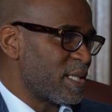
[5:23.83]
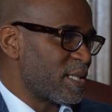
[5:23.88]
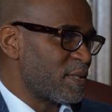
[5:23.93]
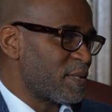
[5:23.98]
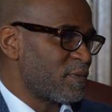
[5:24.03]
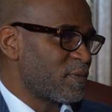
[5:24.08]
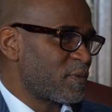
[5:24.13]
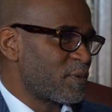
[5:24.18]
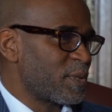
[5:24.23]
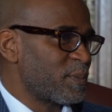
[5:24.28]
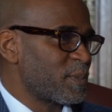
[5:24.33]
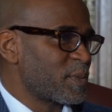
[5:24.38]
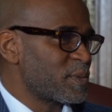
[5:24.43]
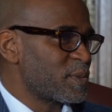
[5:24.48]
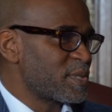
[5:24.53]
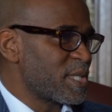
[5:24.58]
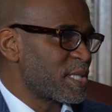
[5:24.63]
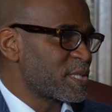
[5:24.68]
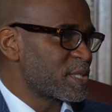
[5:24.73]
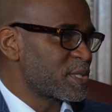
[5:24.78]
of criminal
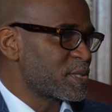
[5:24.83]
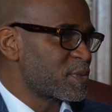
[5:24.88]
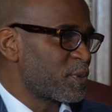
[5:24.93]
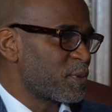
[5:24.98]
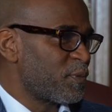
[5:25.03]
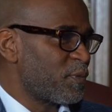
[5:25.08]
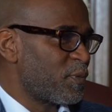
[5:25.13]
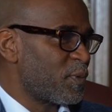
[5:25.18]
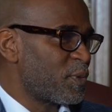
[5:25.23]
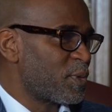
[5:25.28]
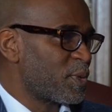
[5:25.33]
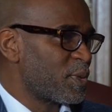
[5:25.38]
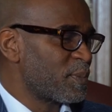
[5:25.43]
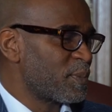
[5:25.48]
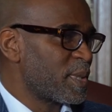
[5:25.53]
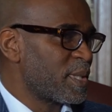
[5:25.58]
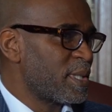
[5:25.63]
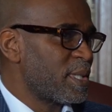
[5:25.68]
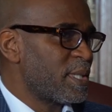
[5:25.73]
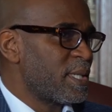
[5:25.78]
justice reform